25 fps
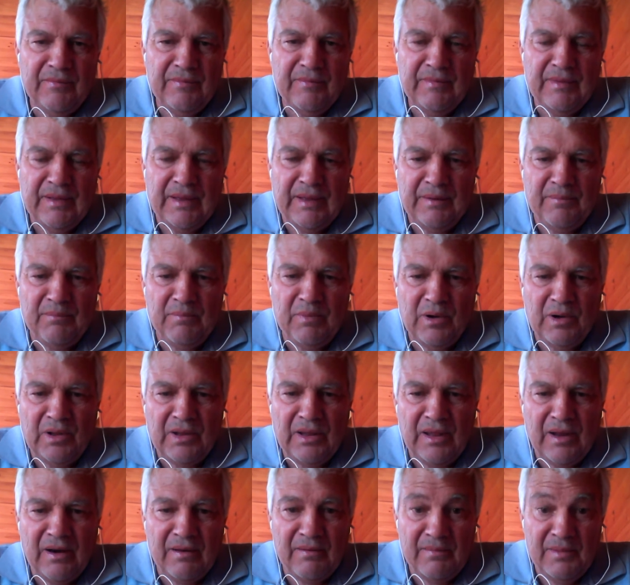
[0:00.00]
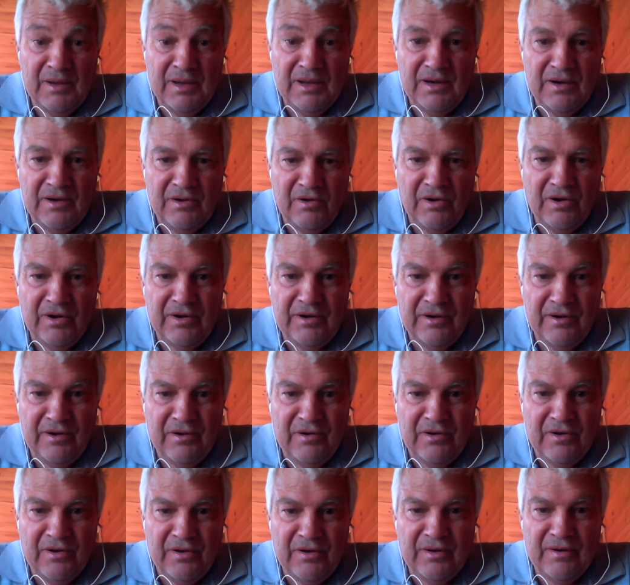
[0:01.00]
and by that I mean
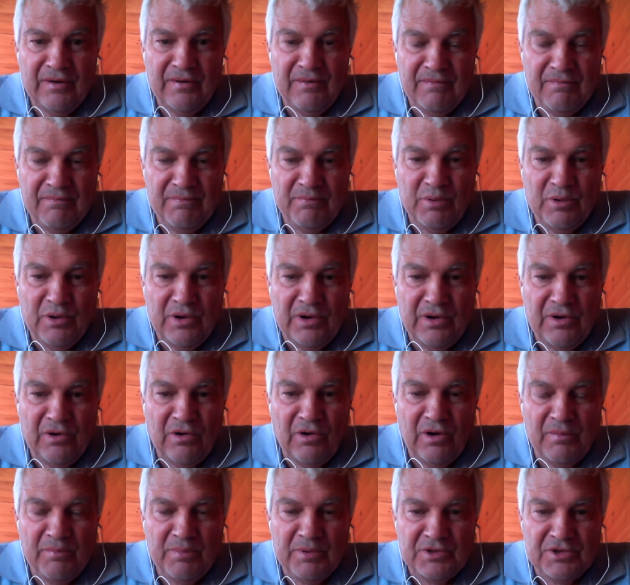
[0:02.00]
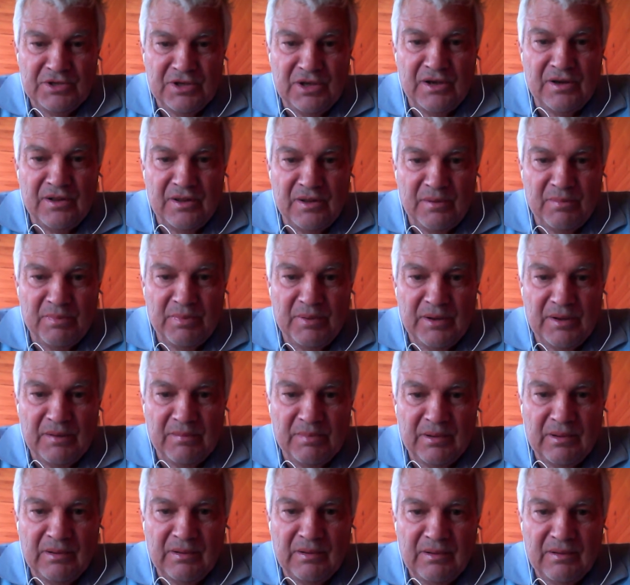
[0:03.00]
99.9% of the
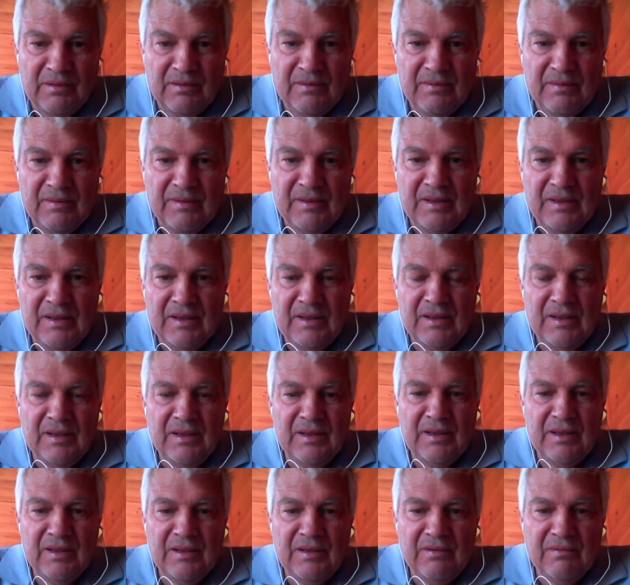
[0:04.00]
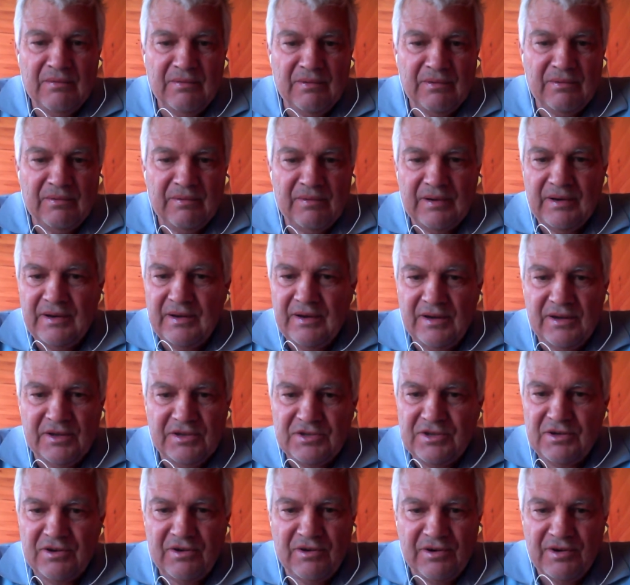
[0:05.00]
people, or at least
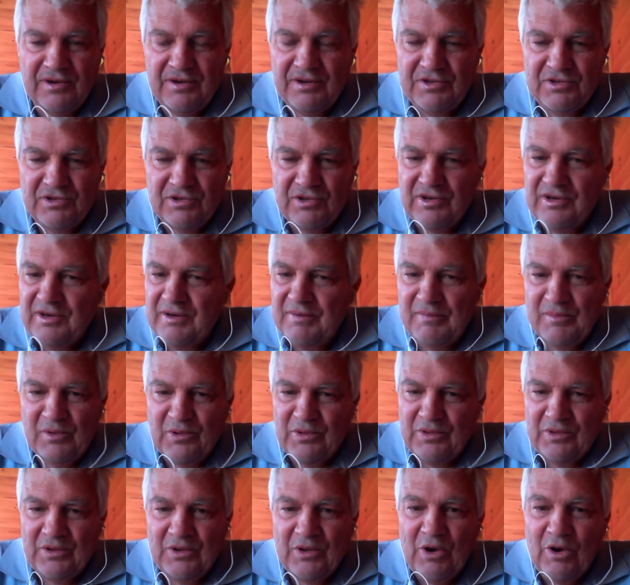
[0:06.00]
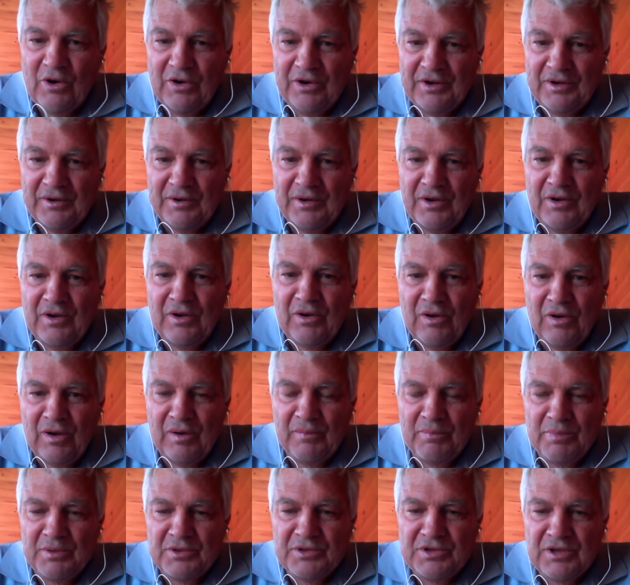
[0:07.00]
90, certainly more than
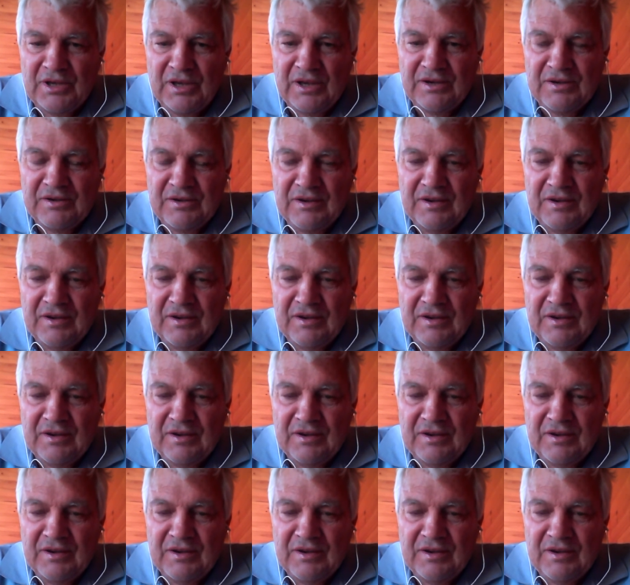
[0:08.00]
99%